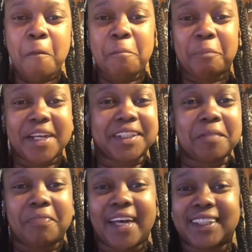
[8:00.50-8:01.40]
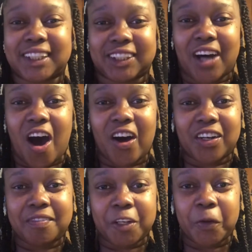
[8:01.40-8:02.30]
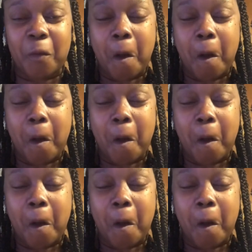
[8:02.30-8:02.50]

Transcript: Peace and blessings to all of you.